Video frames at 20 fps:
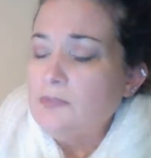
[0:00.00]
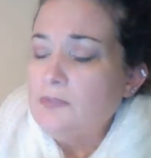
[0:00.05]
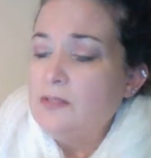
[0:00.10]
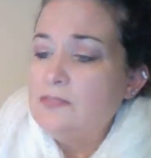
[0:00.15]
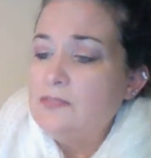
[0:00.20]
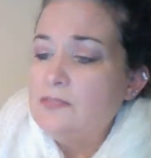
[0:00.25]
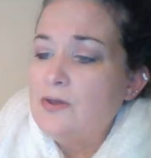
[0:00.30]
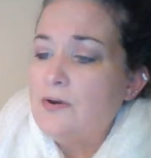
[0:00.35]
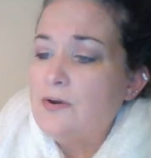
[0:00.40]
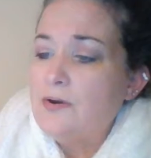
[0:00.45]

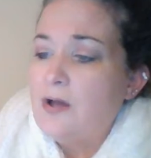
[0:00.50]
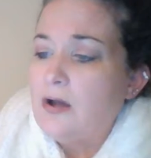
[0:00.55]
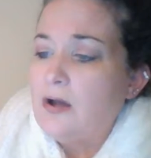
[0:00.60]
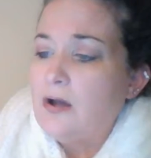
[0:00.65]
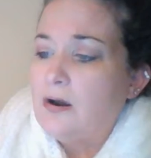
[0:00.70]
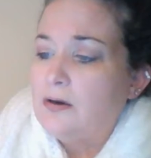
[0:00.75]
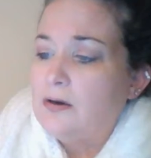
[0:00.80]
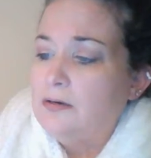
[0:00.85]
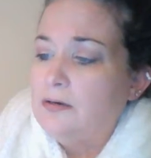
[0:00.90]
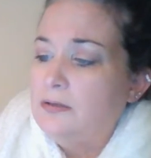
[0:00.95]
There
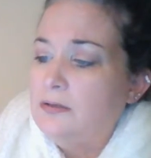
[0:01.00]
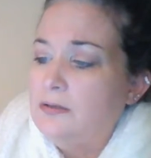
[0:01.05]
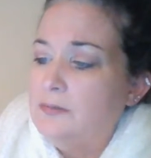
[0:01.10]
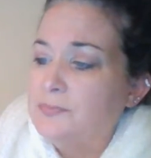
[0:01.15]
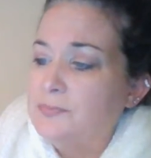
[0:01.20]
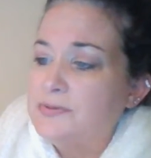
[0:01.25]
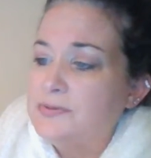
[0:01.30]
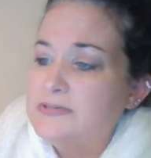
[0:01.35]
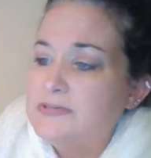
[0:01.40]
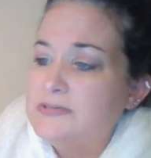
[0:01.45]
are
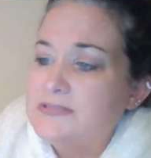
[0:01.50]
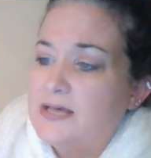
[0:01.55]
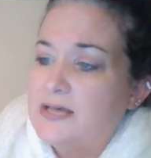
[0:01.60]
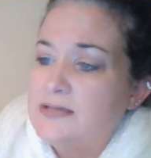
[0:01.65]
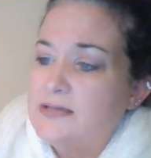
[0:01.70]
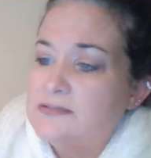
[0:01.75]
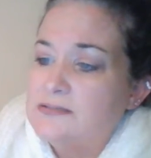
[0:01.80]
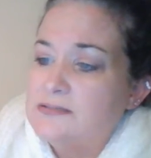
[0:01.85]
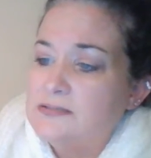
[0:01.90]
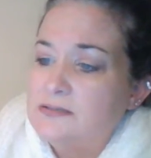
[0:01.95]

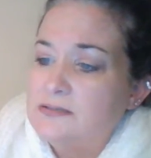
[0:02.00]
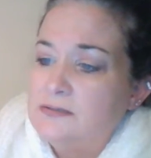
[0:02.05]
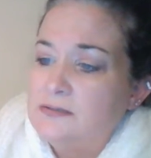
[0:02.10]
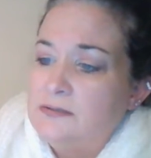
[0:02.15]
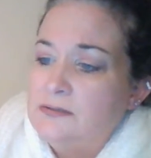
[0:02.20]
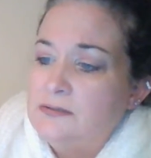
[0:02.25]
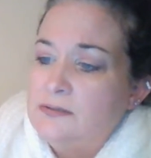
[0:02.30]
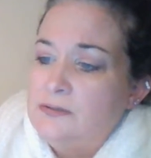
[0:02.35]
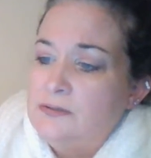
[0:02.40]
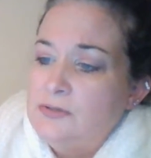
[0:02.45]
preset,
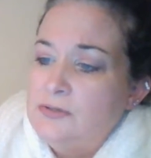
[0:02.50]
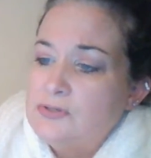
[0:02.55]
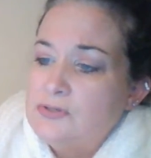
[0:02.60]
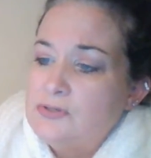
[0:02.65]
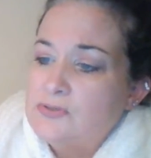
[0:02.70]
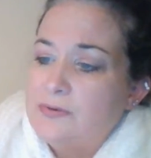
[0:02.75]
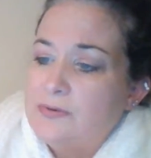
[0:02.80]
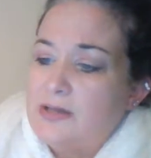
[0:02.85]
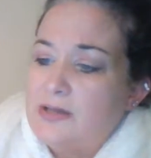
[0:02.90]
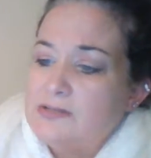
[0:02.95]

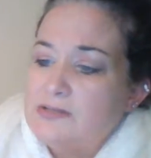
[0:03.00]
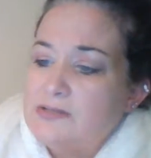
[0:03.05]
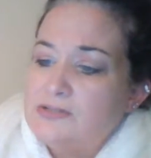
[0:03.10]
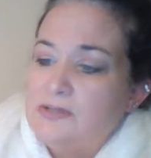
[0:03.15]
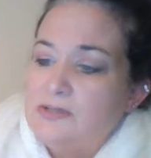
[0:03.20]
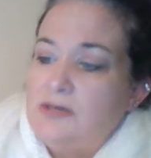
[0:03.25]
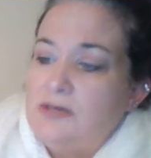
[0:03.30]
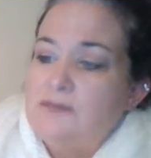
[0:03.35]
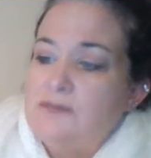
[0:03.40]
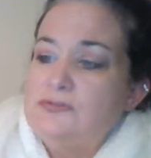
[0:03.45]
so it actually
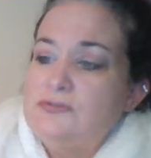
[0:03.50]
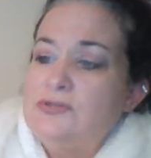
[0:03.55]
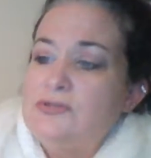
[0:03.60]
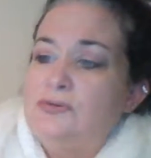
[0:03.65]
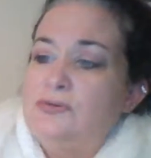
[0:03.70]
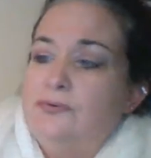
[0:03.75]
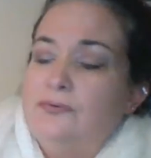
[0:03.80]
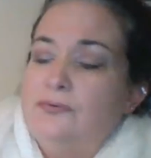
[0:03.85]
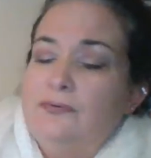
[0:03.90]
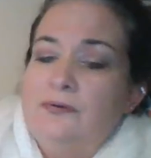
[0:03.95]
gives
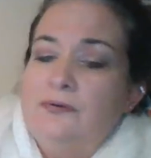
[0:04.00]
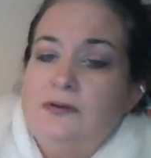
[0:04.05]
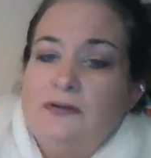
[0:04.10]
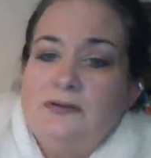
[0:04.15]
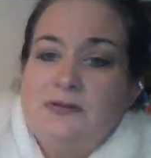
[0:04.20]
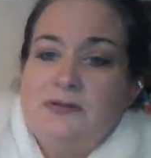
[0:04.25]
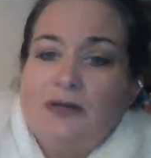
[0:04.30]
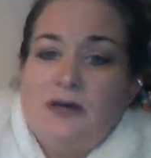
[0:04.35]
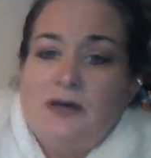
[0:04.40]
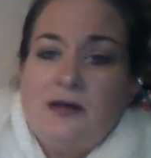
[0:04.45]
you
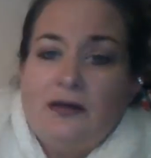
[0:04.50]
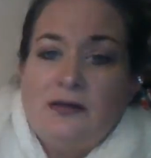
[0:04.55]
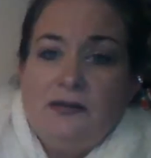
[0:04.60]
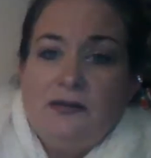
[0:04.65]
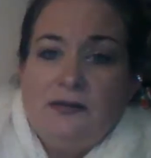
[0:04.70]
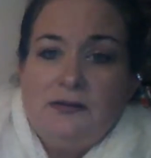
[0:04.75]
the